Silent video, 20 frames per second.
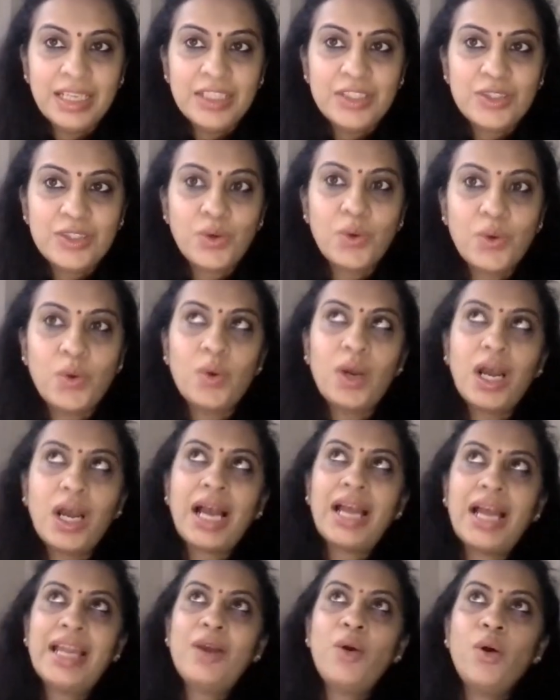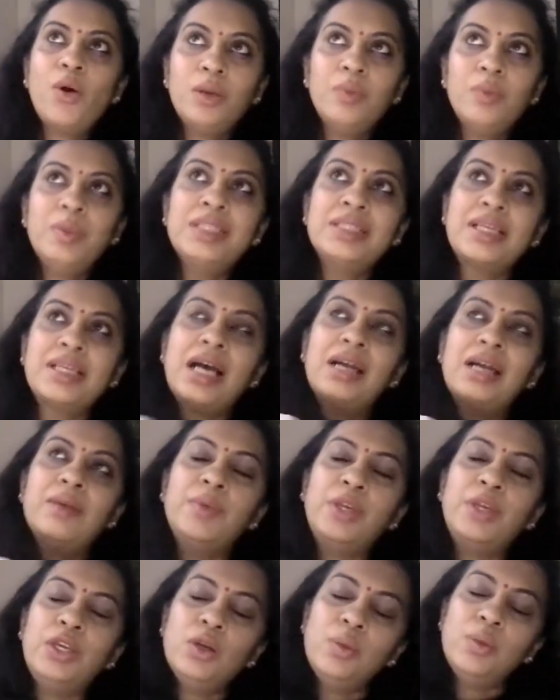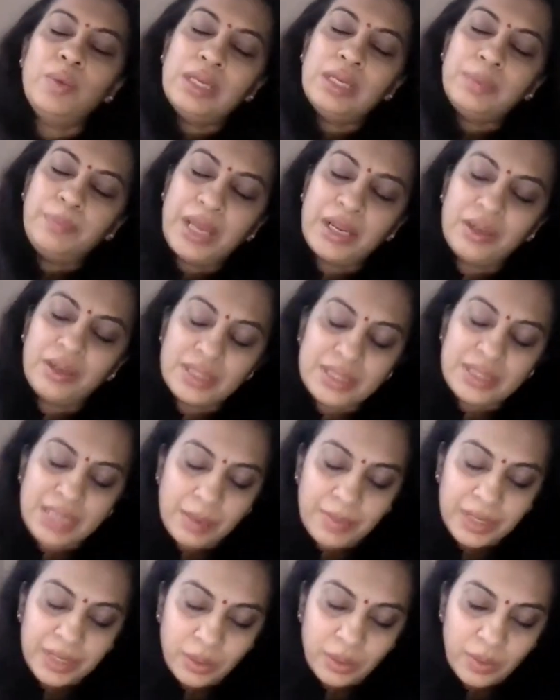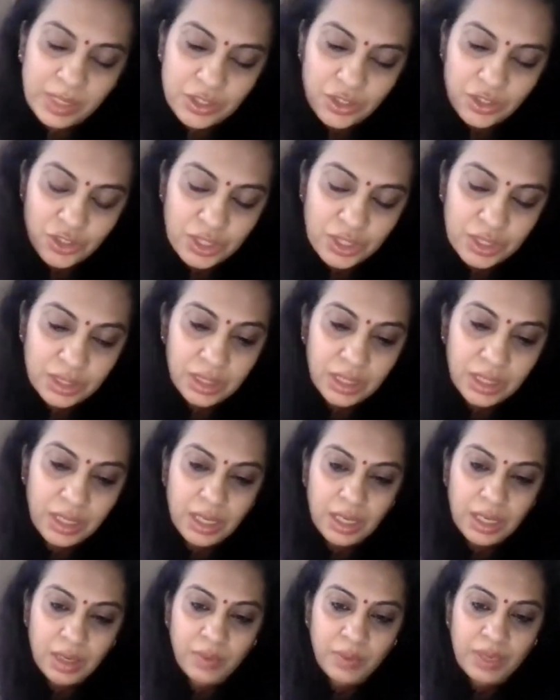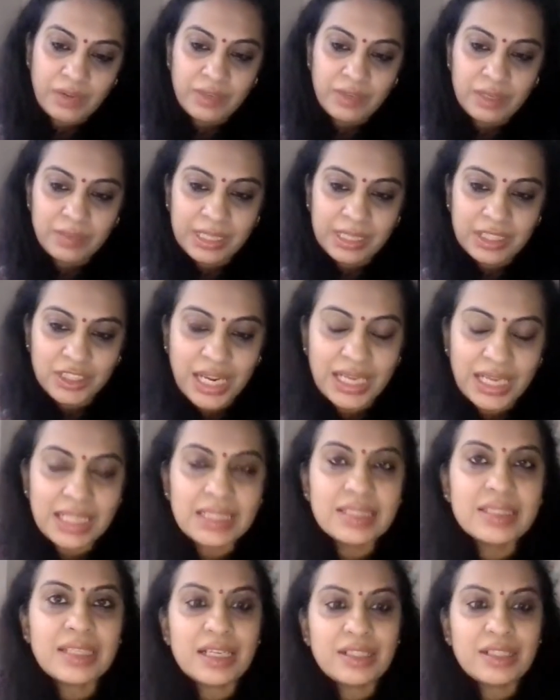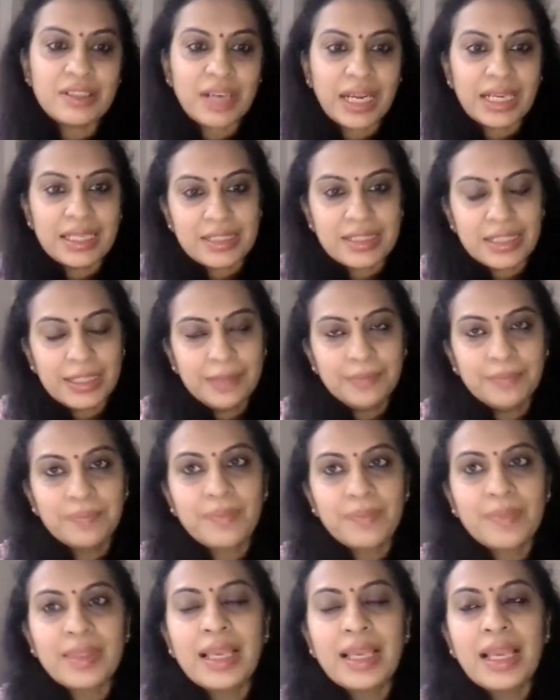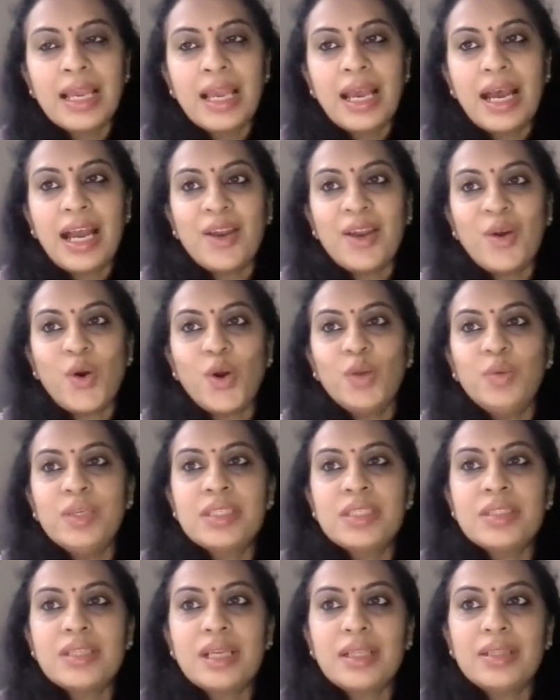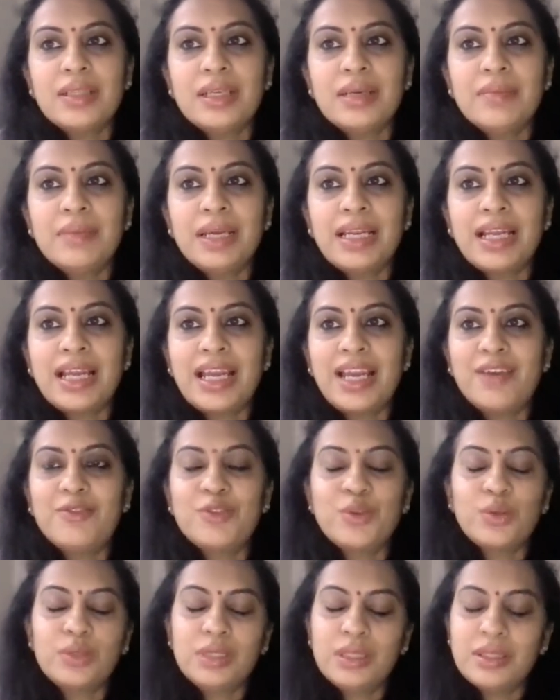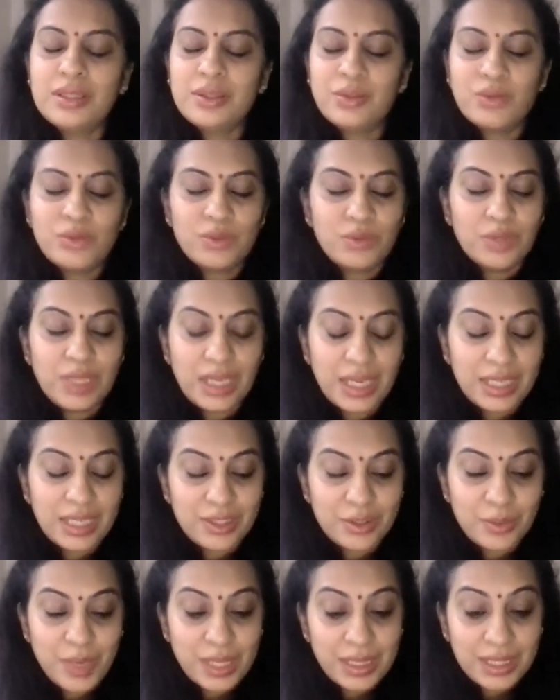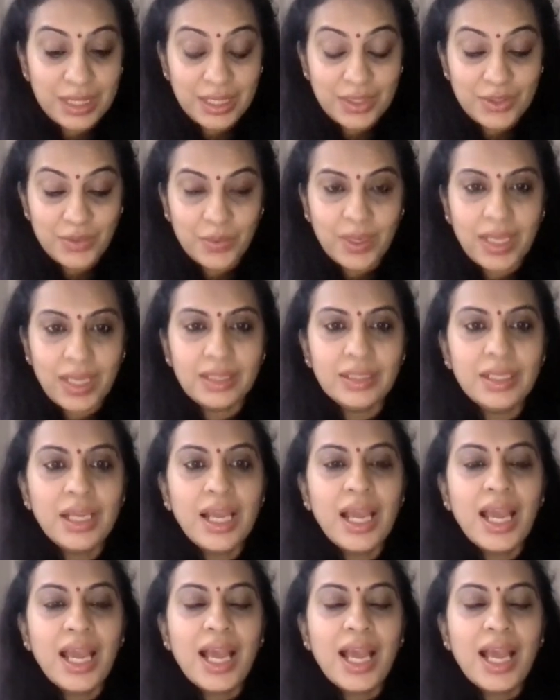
So when parents come and question, when will my child start writing? I always tell them, and I have told this to Surya and Swati as well,